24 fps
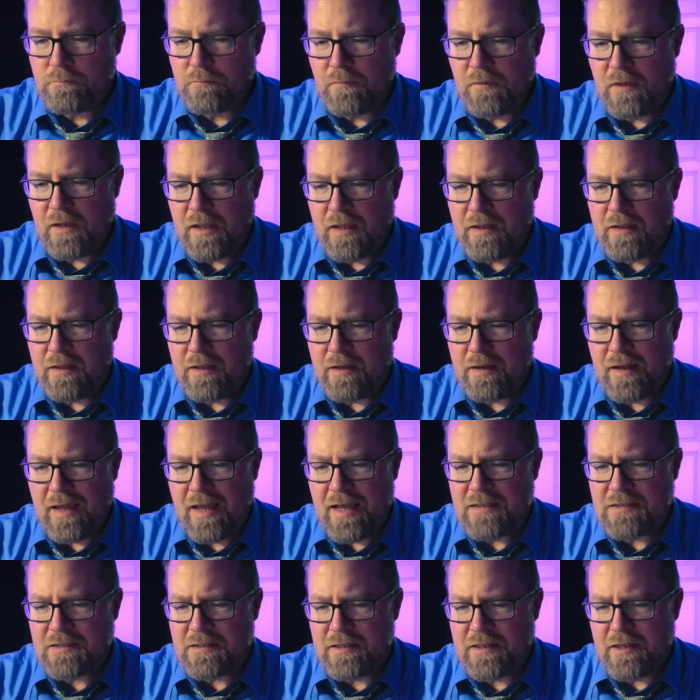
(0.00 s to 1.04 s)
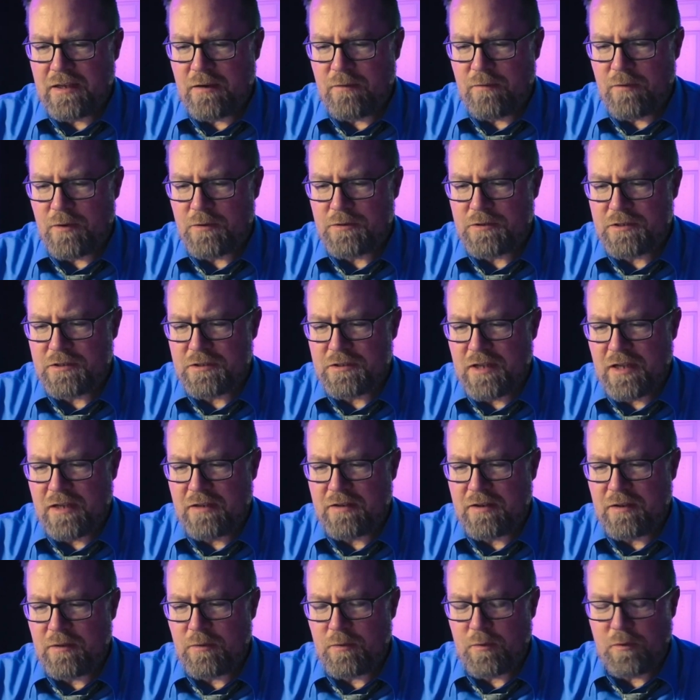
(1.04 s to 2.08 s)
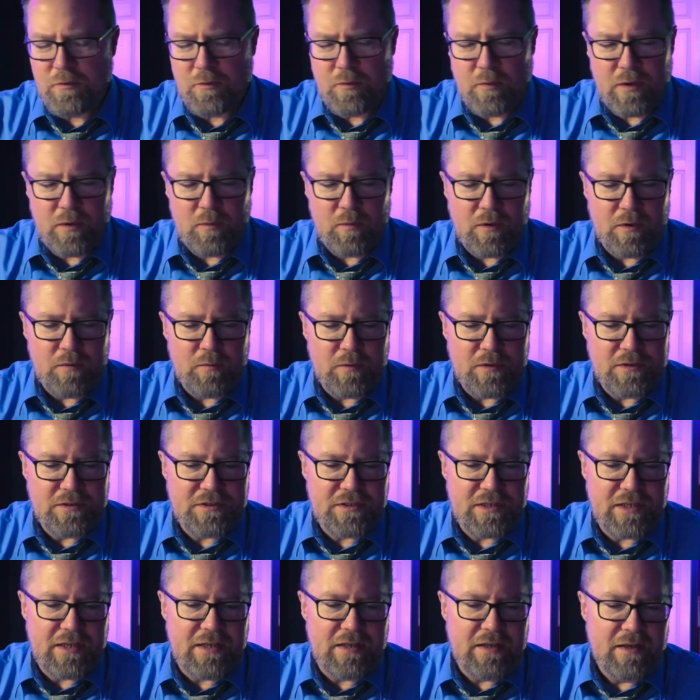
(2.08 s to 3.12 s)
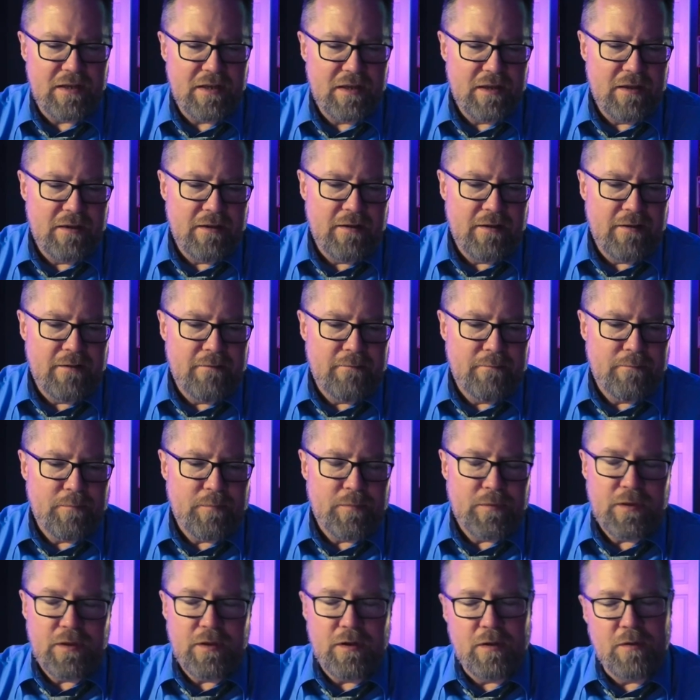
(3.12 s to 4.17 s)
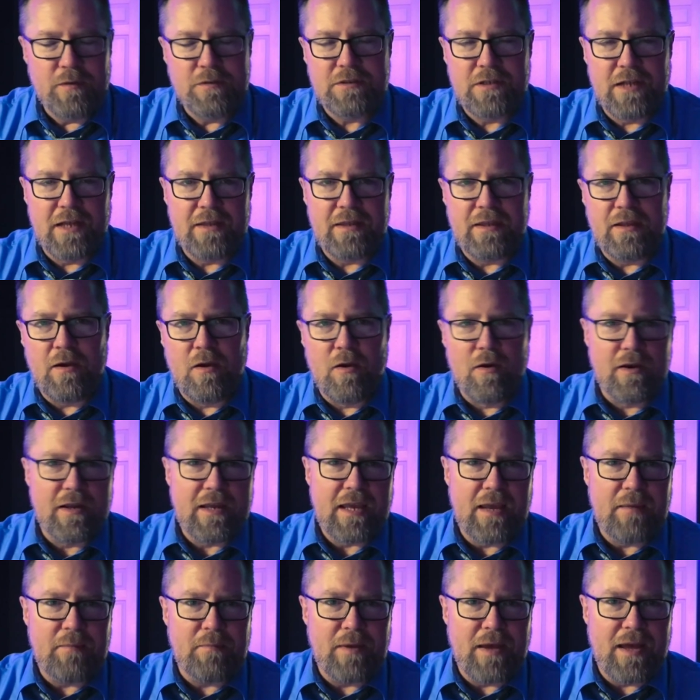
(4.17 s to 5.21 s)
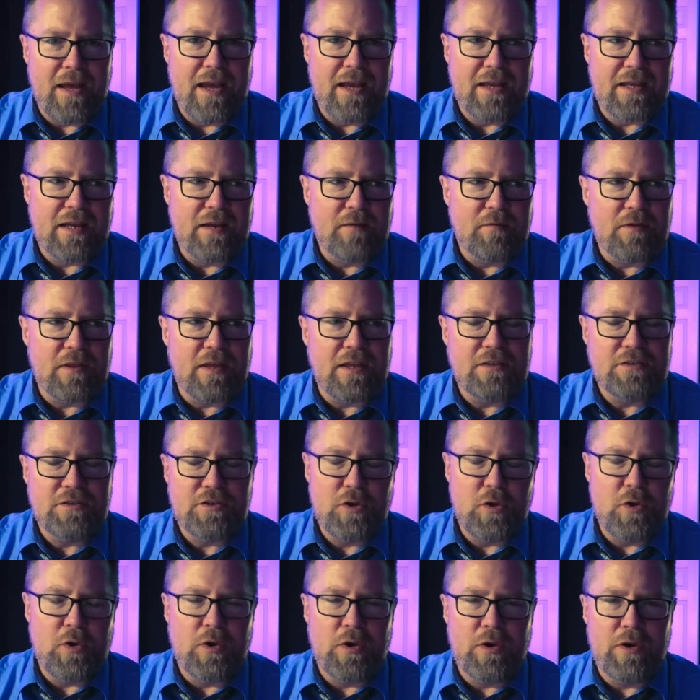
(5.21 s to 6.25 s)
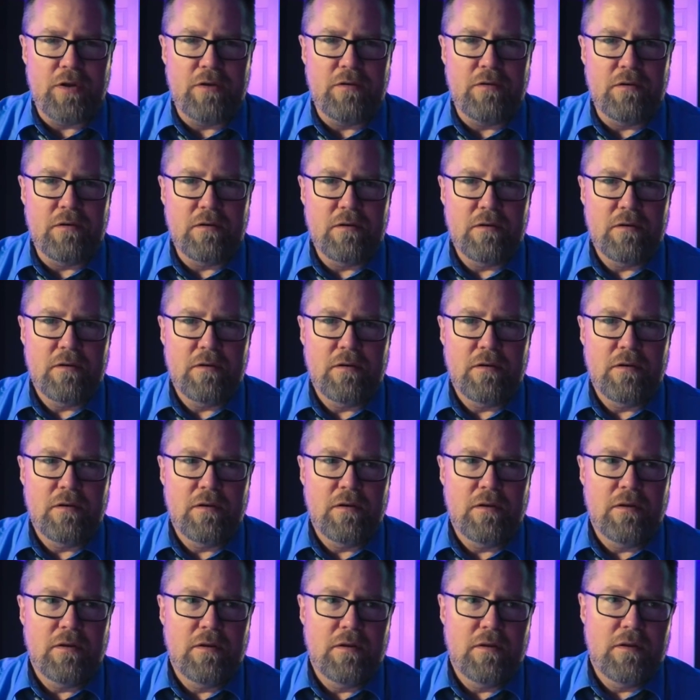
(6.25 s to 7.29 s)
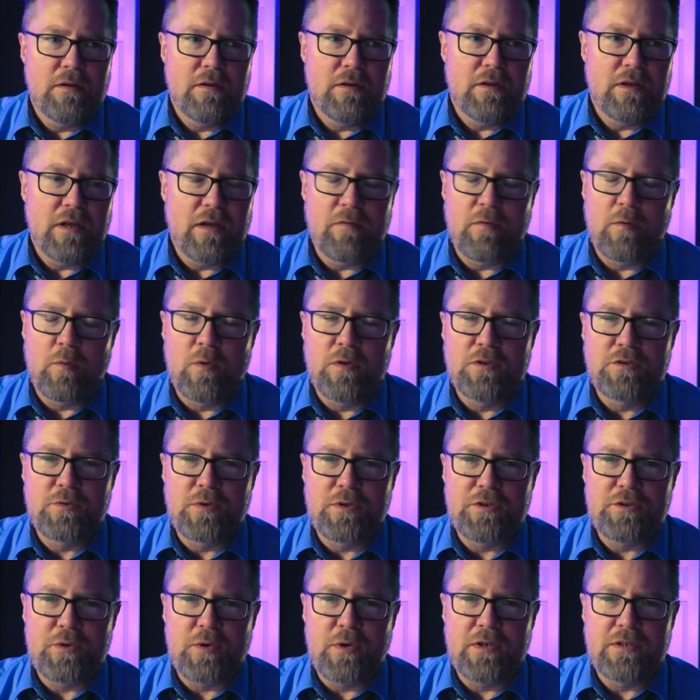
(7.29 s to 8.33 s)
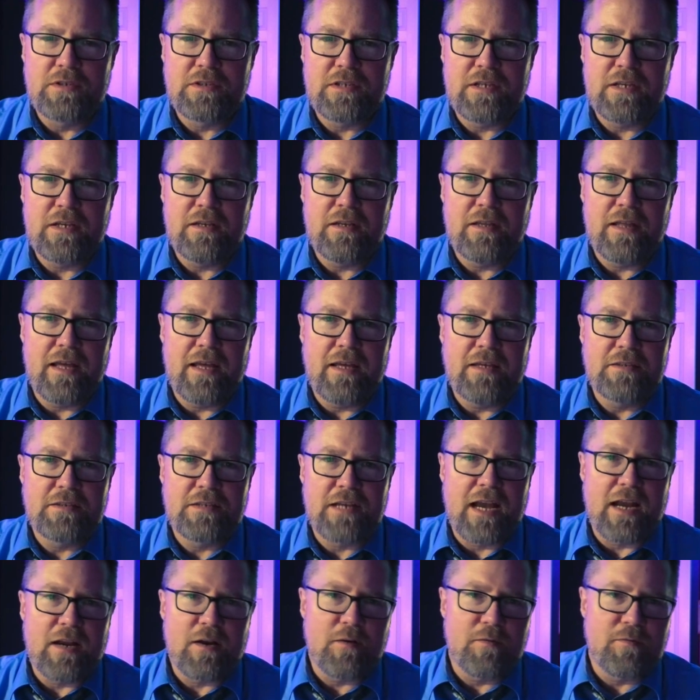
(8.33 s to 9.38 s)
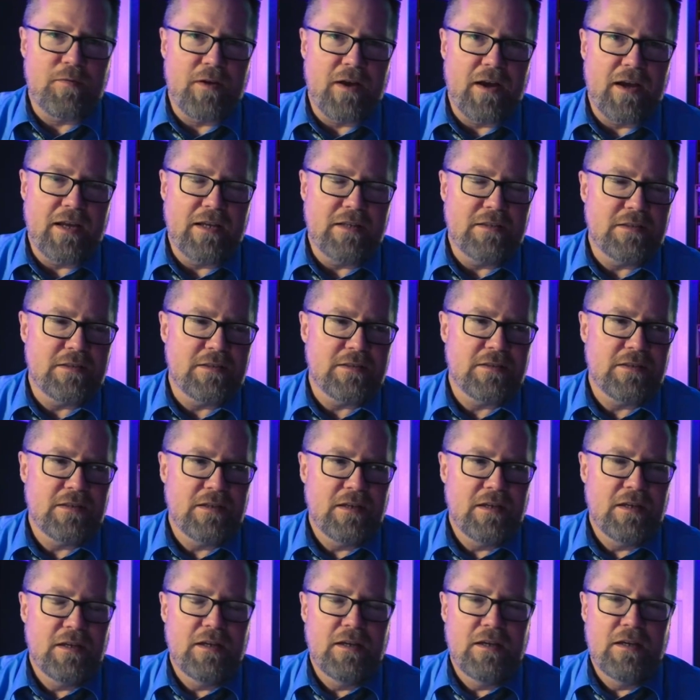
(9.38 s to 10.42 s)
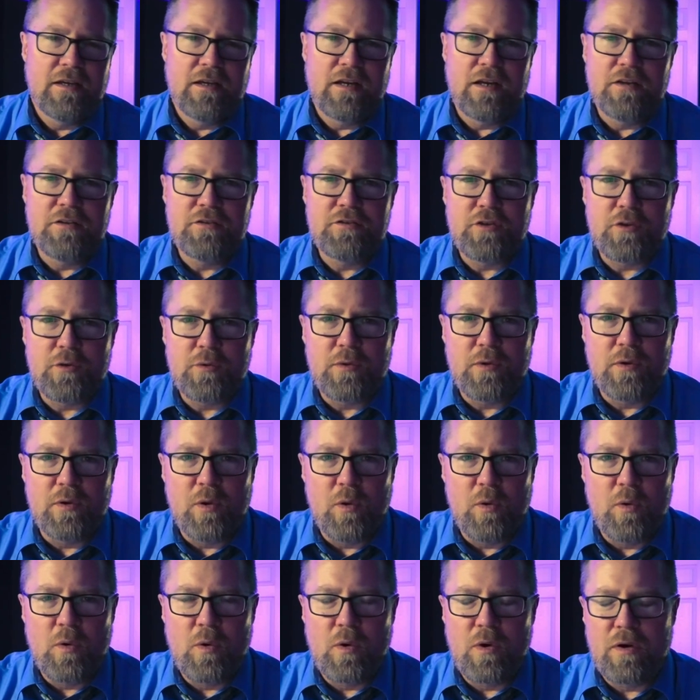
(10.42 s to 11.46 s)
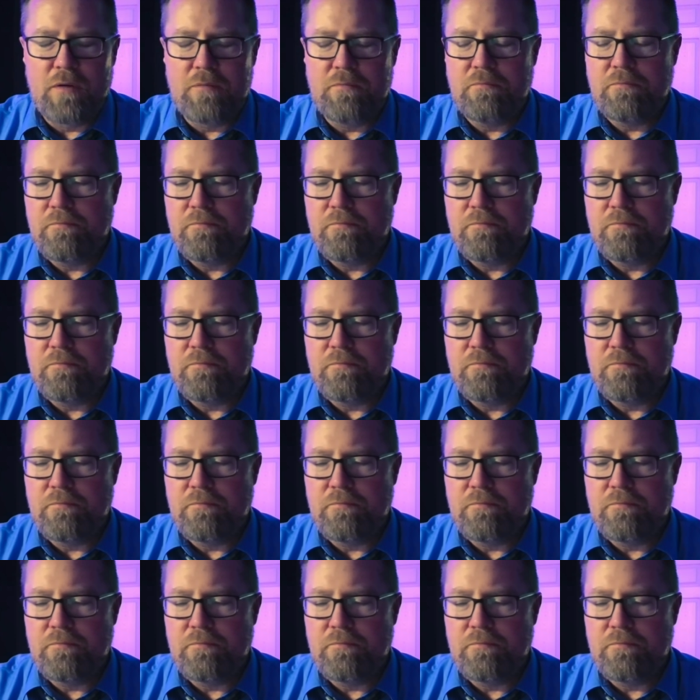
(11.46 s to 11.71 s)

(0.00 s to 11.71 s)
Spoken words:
And then lastly here, verses 19 through 21, we see, you know, it's like the ark came back and everything's good. Everyone's rejoicing. They sacrifice unto the Lord.